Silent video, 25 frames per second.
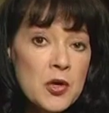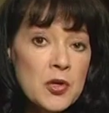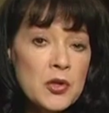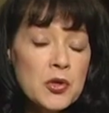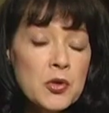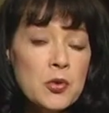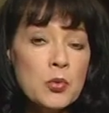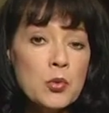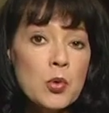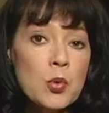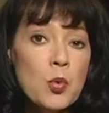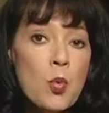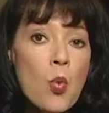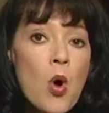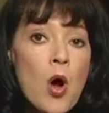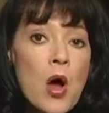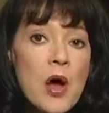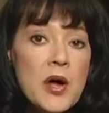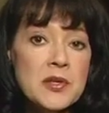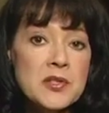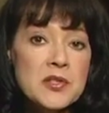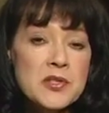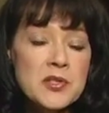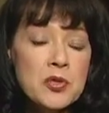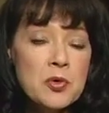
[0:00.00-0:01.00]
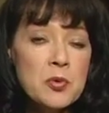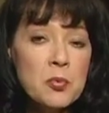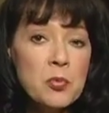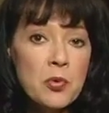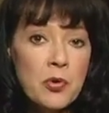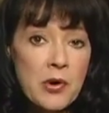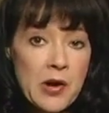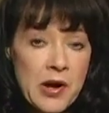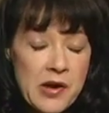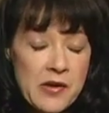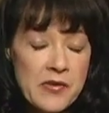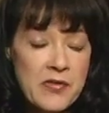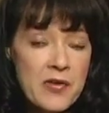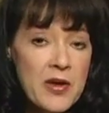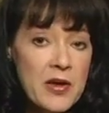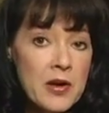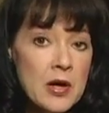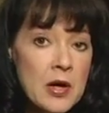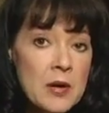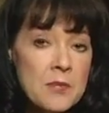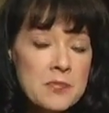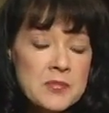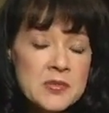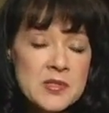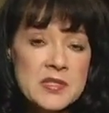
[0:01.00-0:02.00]
you would want to break that
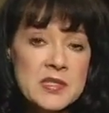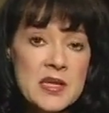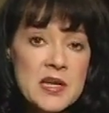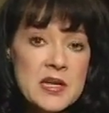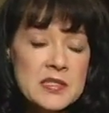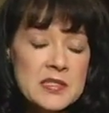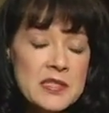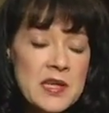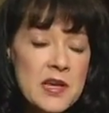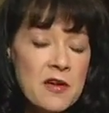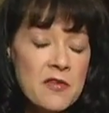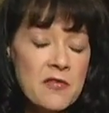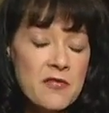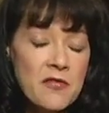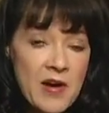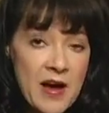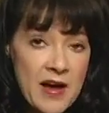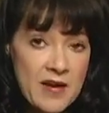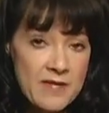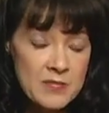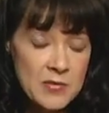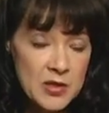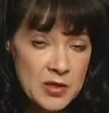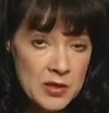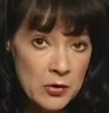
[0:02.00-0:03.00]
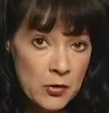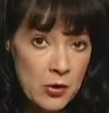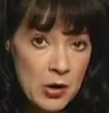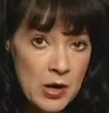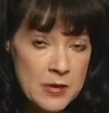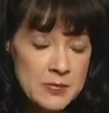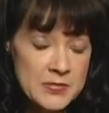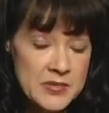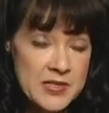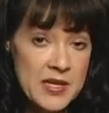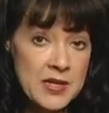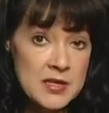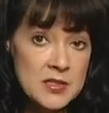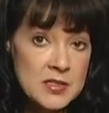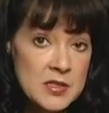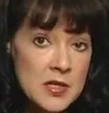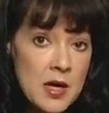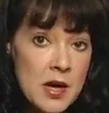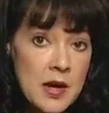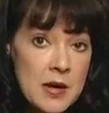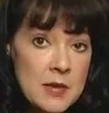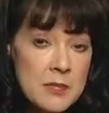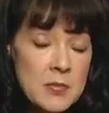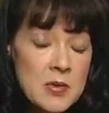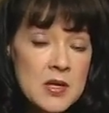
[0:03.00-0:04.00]
up, say take 5 milligrams at a
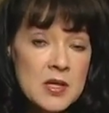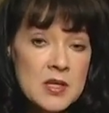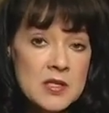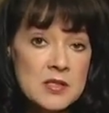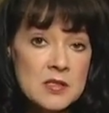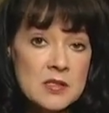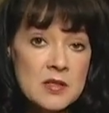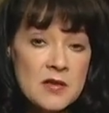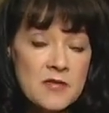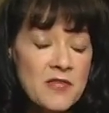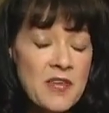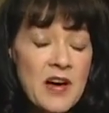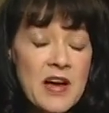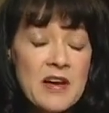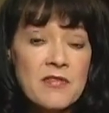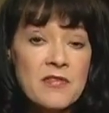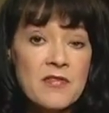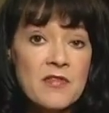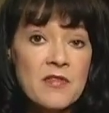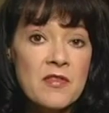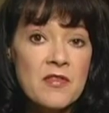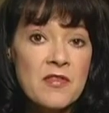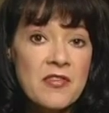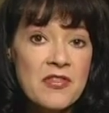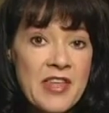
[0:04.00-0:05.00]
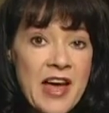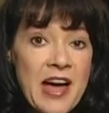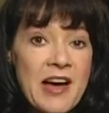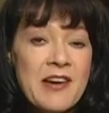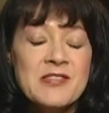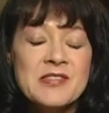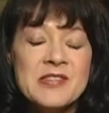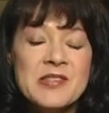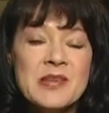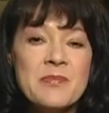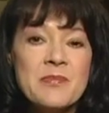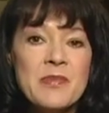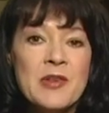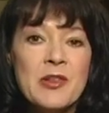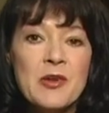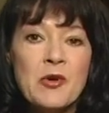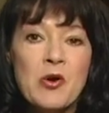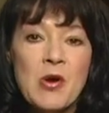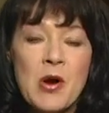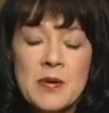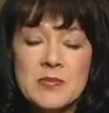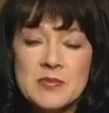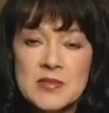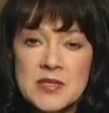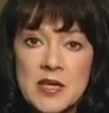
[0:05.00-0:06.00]
time, because 5,000
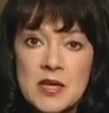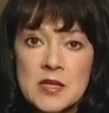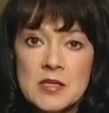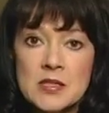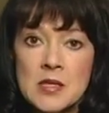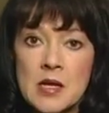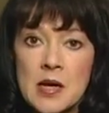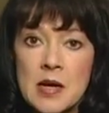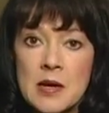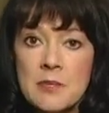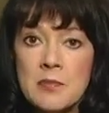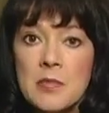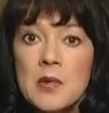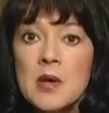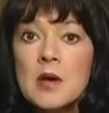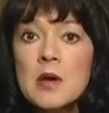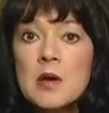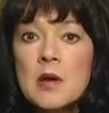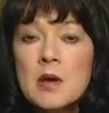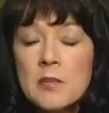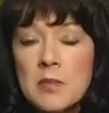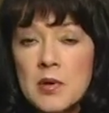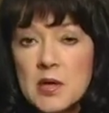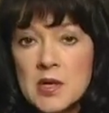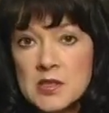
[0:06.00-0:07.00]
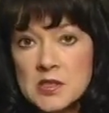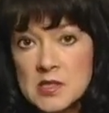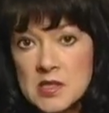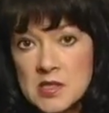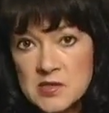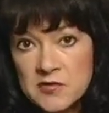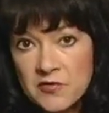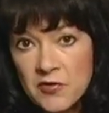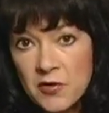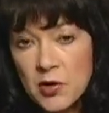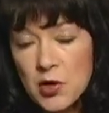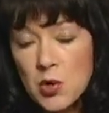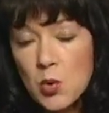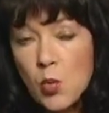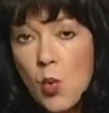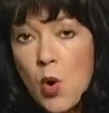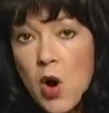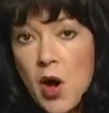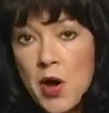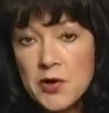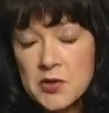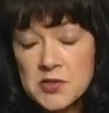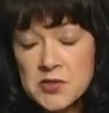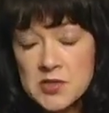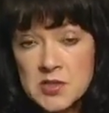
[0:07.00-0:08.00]
milligrams at a time, because it's very
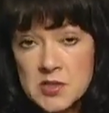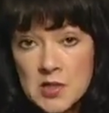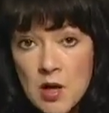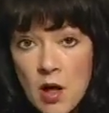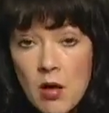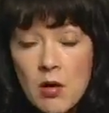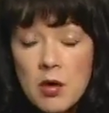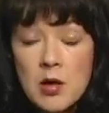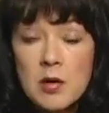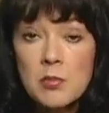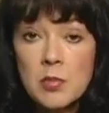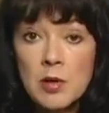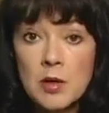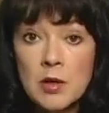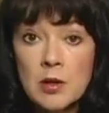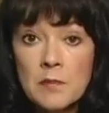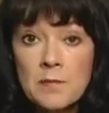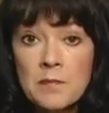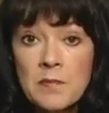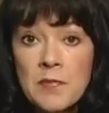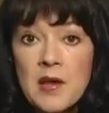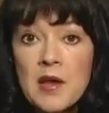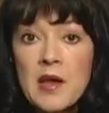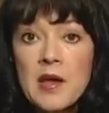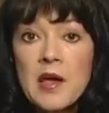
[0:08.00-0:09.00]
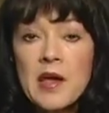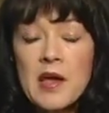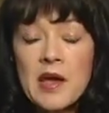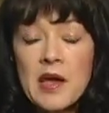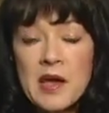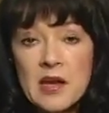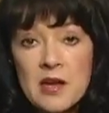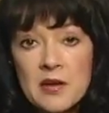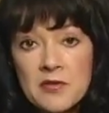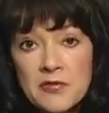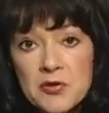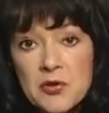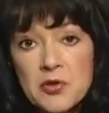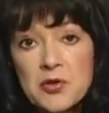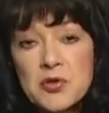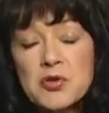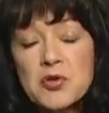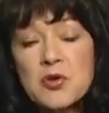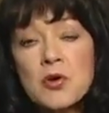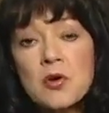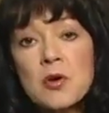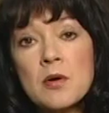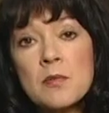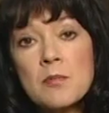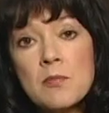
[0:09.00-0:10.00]
water soluble. And if you
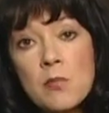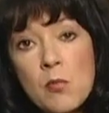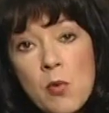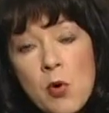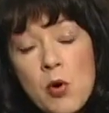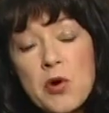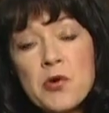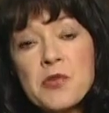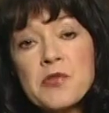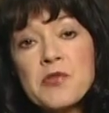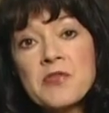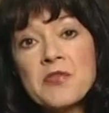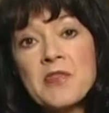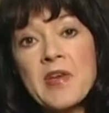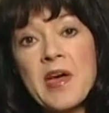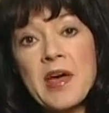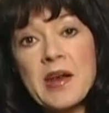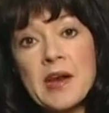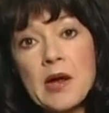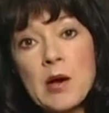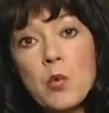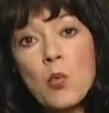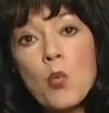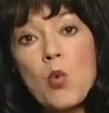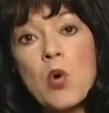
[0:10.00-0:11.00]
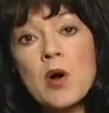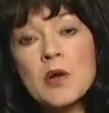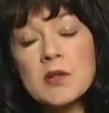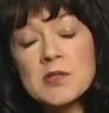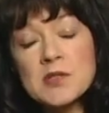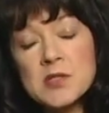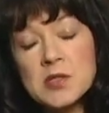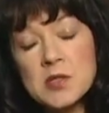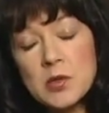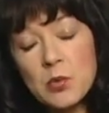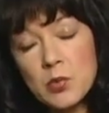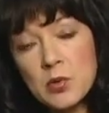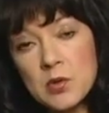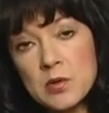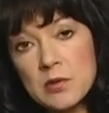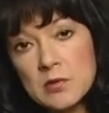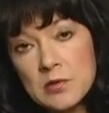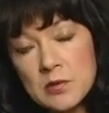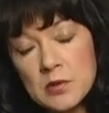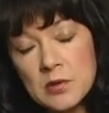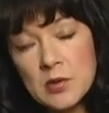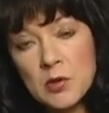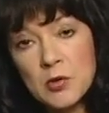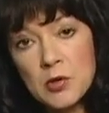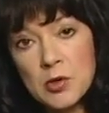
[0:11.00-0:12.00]
took more than that at once, it would,
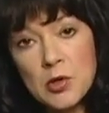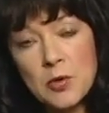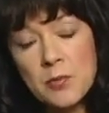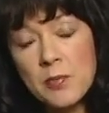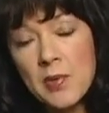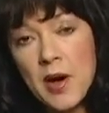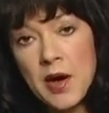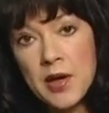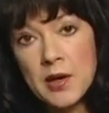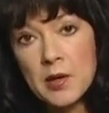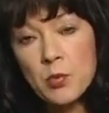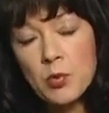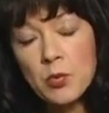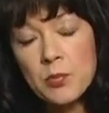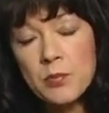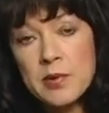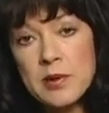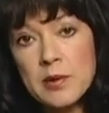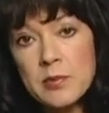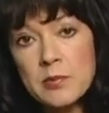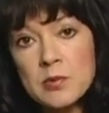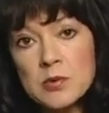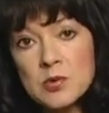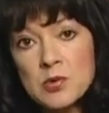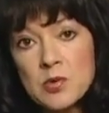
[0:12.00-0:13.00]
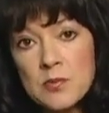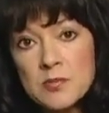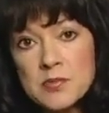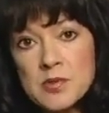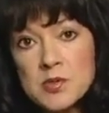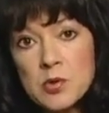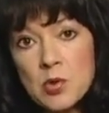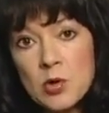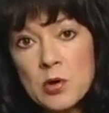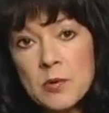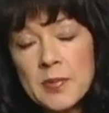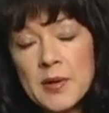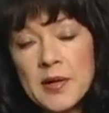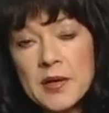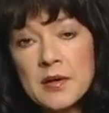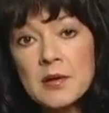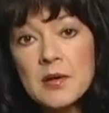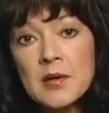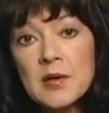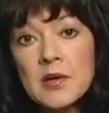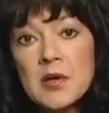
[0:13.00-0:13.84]
your body wouldn't be able to absorb it.